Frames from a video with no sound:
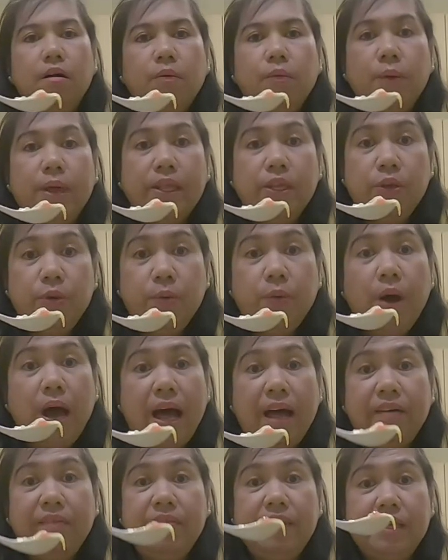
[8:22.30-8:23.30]
When you
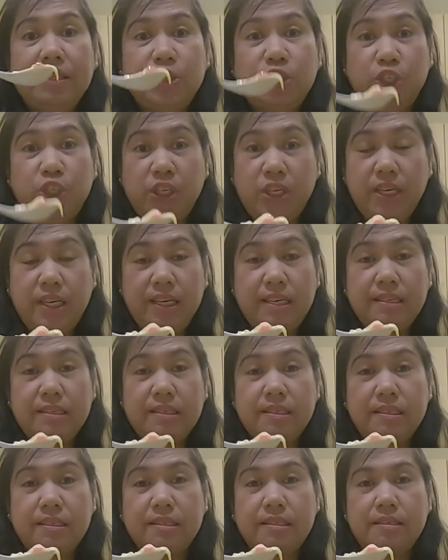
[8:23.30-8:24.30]
have the
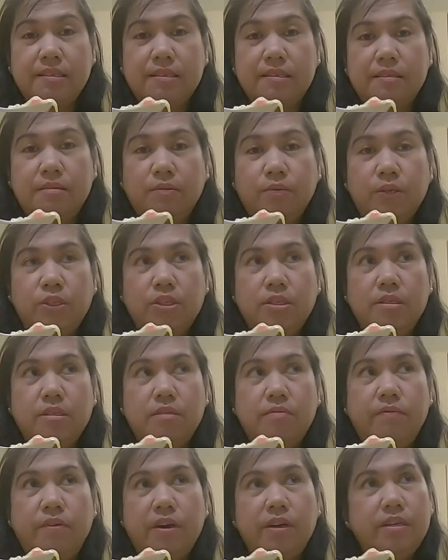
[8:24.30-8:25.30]
cheese, which
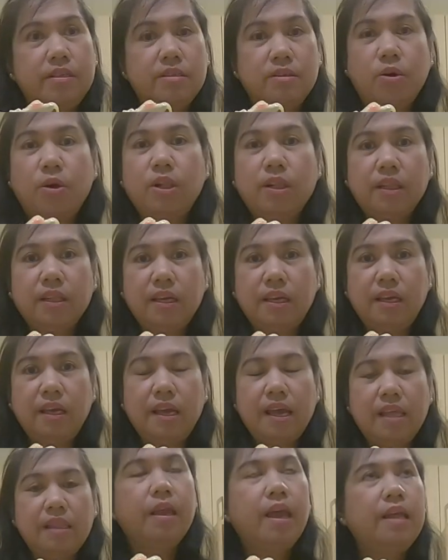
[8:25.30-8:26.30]
is very
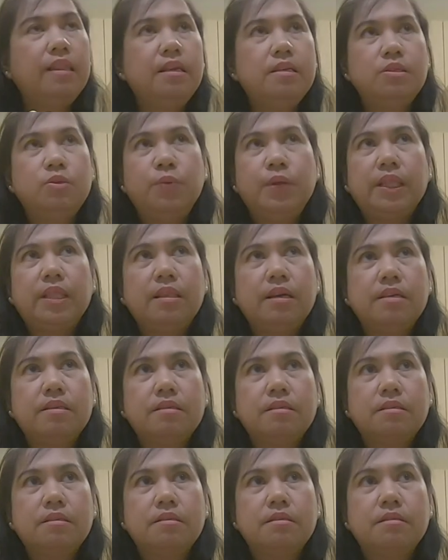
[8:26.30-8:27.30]
salty, and then the
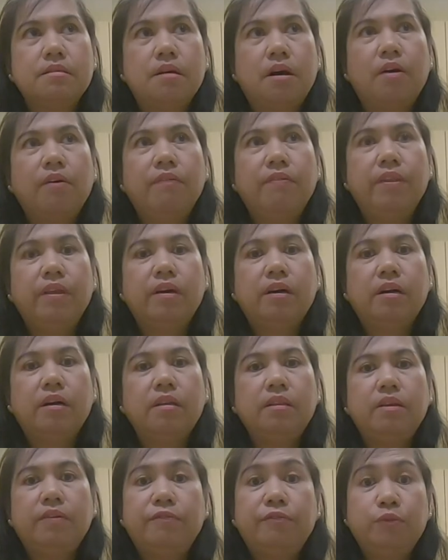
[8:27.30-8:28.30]
sweetness of
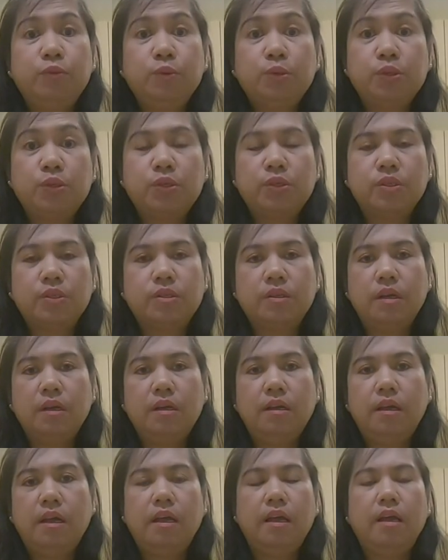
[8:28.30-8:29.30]
the fruits
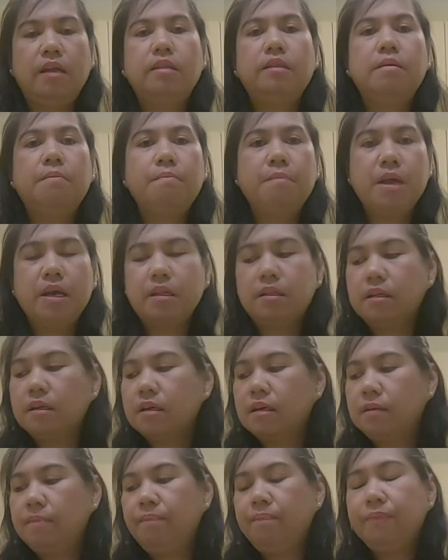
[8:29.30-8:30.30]
and the milk
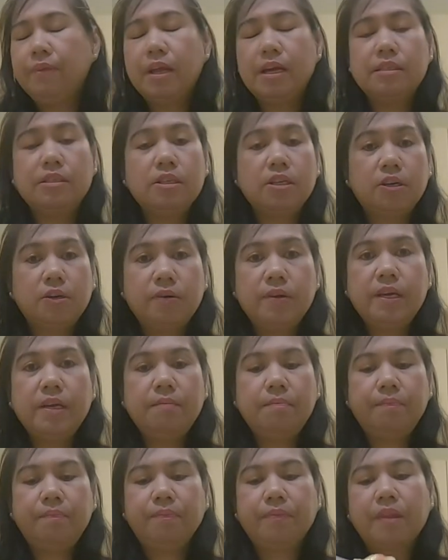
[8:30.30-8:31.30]
and the
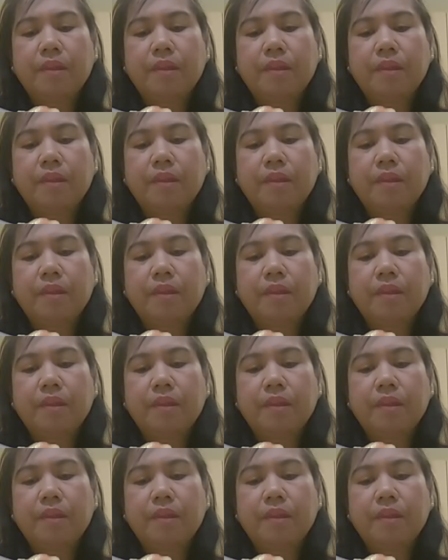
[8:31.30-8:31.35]
cream.